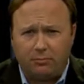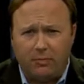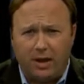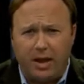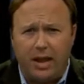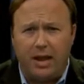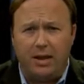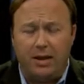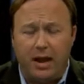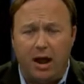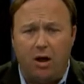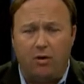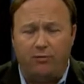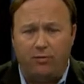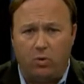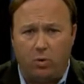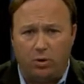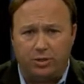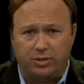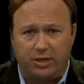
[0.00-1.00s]
And now, of
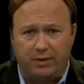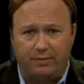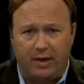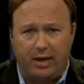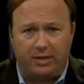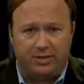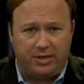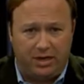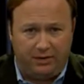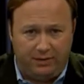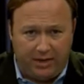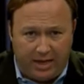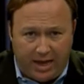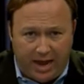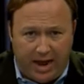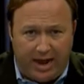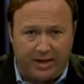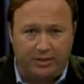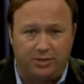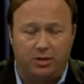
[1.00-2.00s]
course, they've got TV
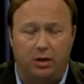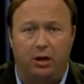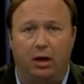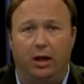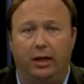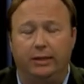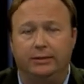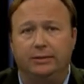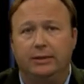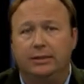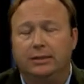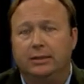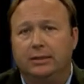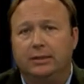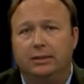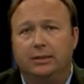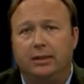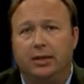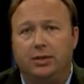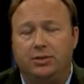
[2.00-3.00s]
ads on
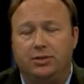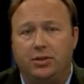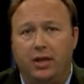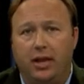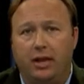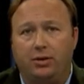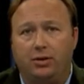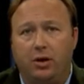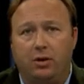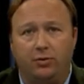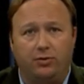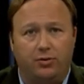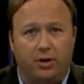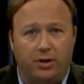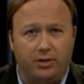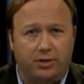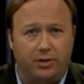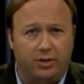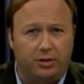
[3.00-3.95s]
saying don't trust your